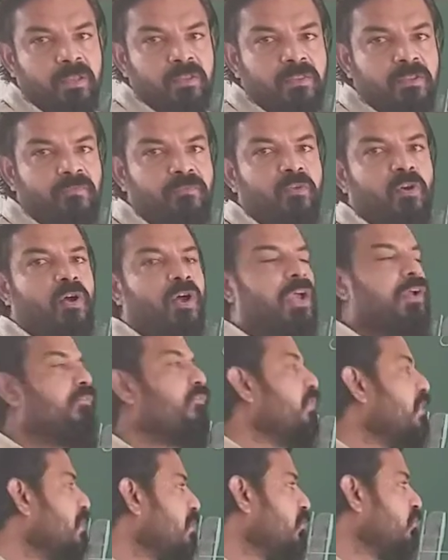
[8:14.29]
The
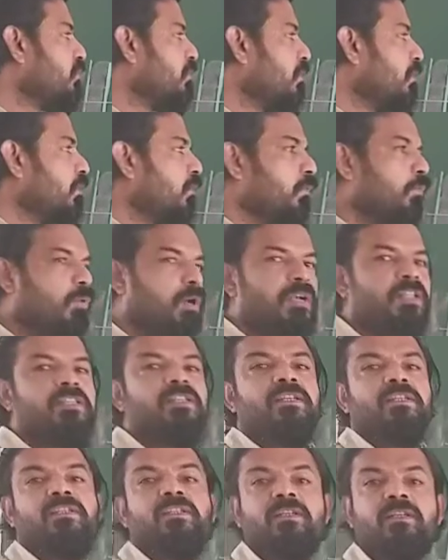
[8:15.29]
phloem is, what is
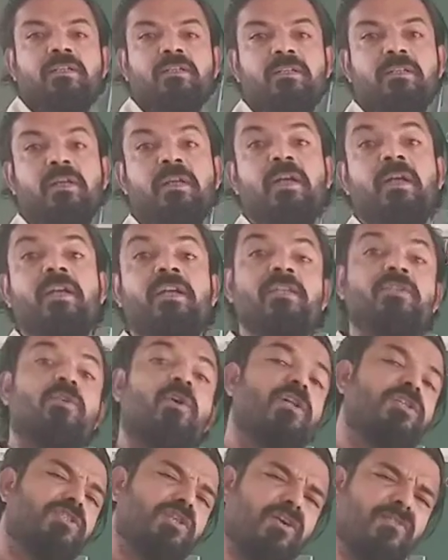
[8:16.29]
it? It is
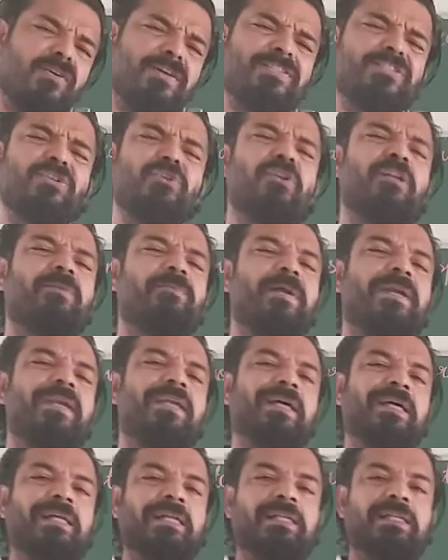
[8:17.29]
also vascular
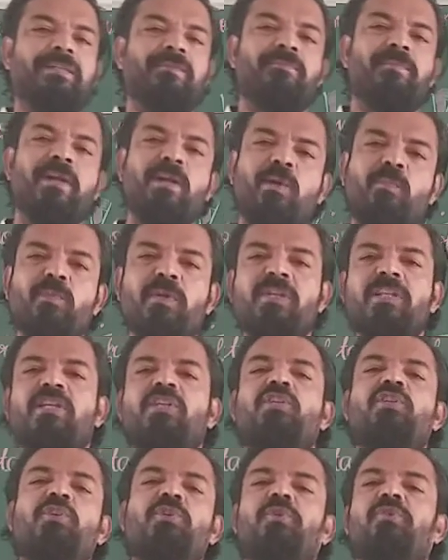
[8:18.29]
bundle made of the
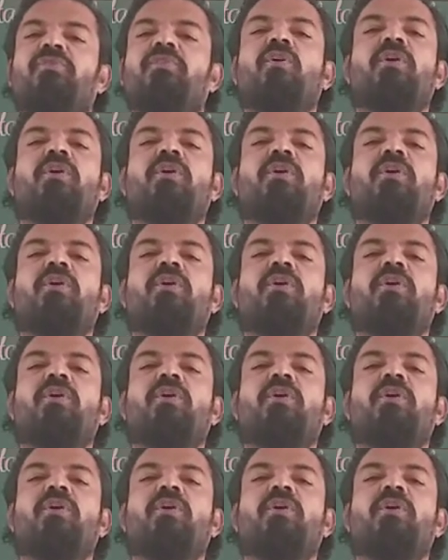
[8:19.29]
tissues.